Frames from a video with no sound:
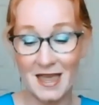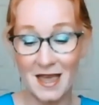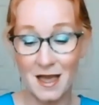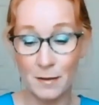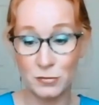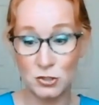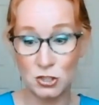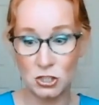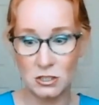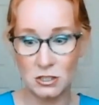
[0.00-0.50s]

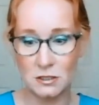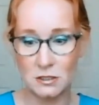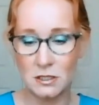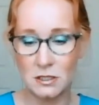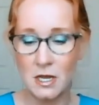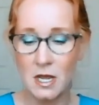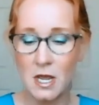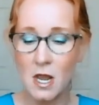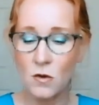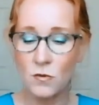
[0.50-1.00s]

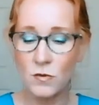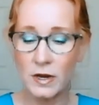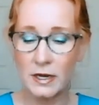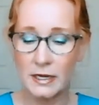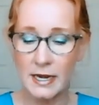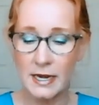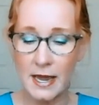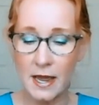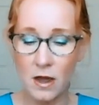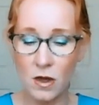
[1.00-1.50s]
option.
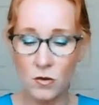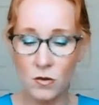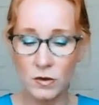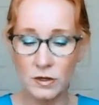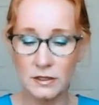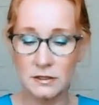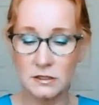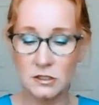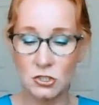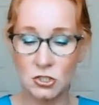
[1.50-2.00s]
Right now,
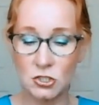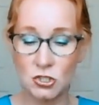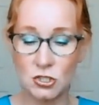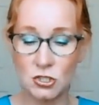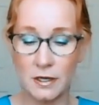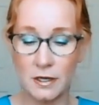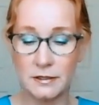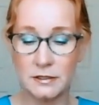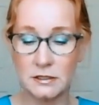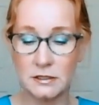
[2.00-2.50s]
it's
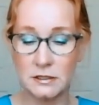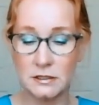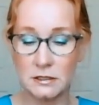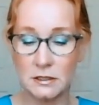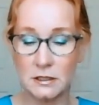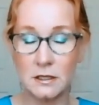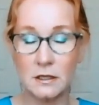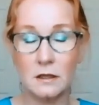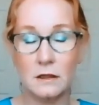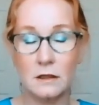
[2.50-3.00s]

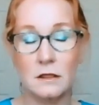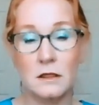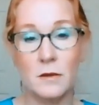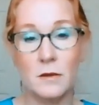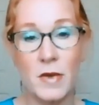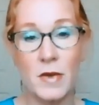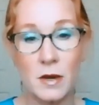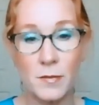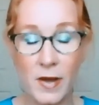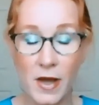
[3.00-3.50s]
just the
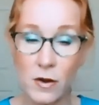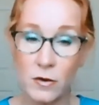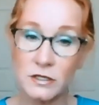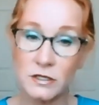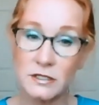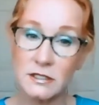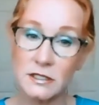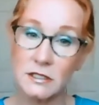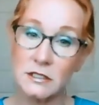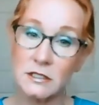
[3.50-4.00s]

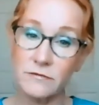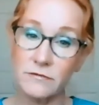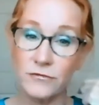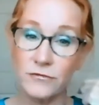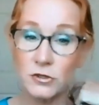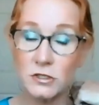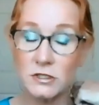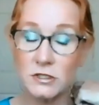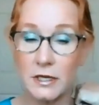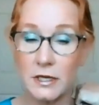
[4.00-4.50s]
MetaPower system
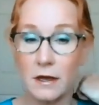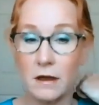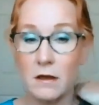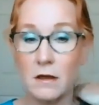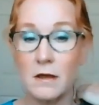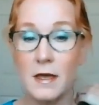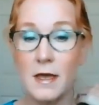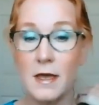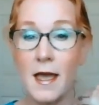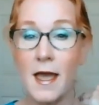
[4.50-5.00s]
for
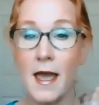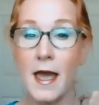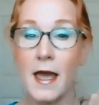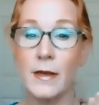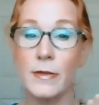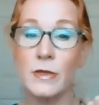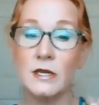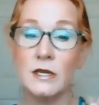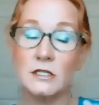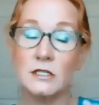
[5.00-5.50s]
sale.
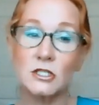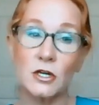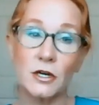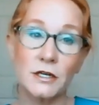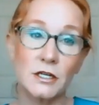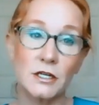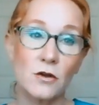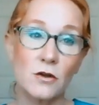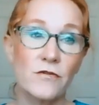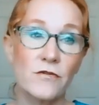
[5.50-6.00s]
And then
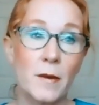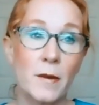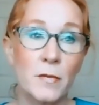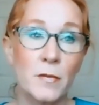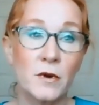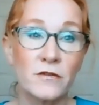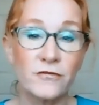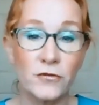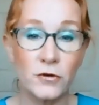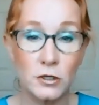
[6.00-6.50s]
starting
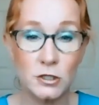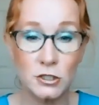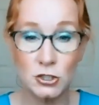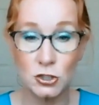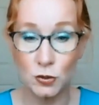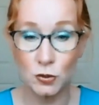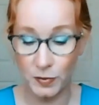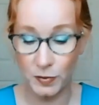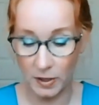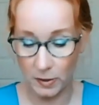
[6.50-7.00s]
November
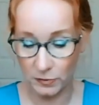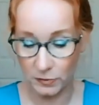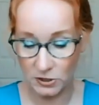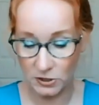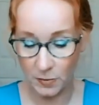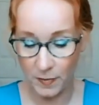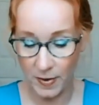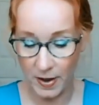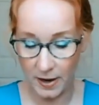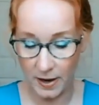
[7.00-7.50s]
1st, you'll be able
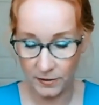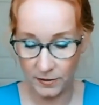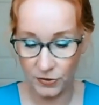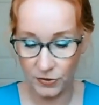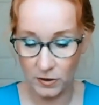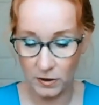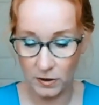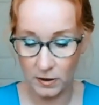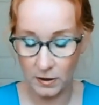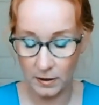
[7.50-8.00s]
to buy
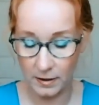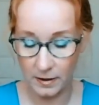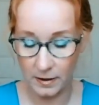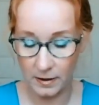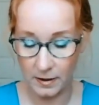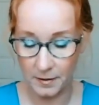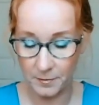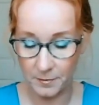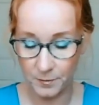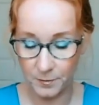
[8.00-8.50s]
the
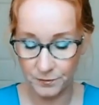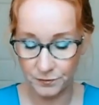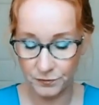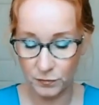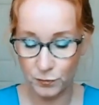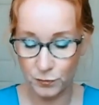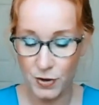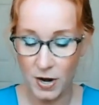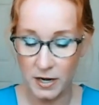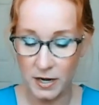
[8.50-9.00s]
um,
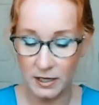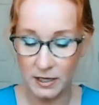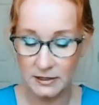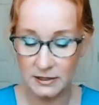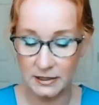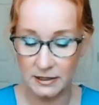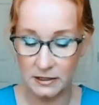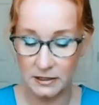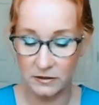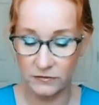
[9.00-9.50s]

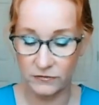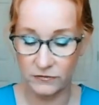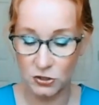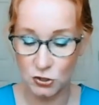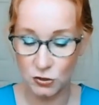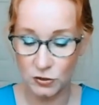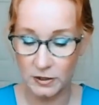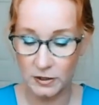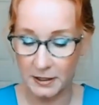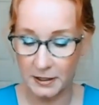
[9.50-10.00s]
products
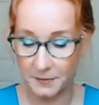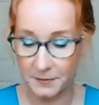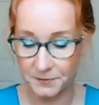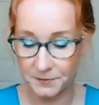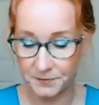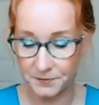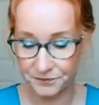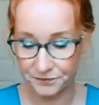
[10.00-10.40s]
individually.